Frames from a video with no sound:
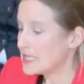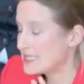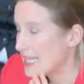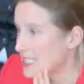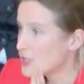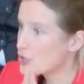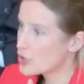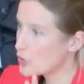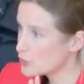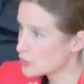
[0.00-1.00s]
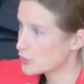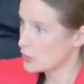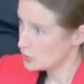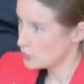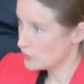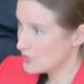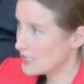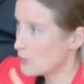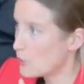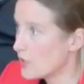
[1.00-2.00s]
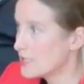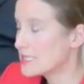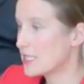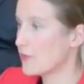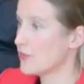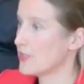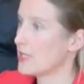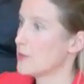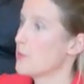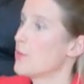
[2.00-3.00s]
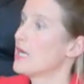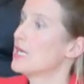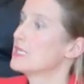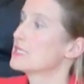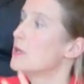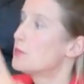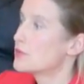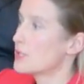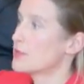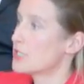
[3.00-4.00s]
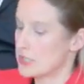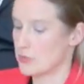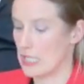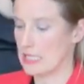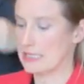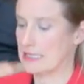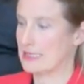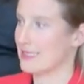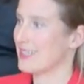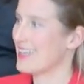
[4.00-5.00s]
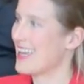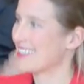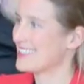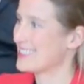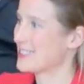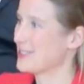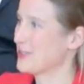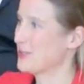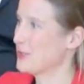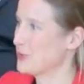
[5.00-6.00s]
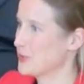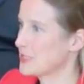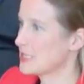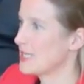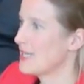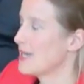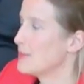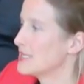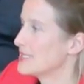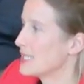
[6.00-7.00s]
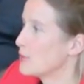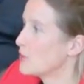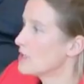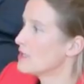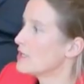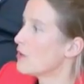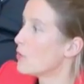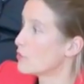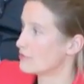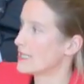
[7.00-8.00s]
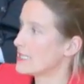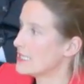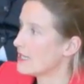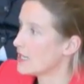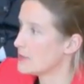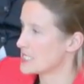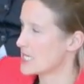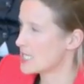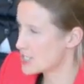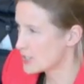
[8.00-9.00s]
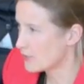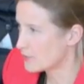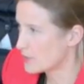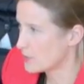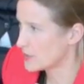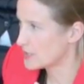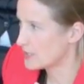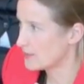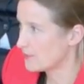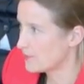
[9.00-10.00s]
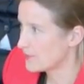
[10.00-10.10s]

But that shows to you they weren't given them as property rights and assets to use, but they were already a limitation of property.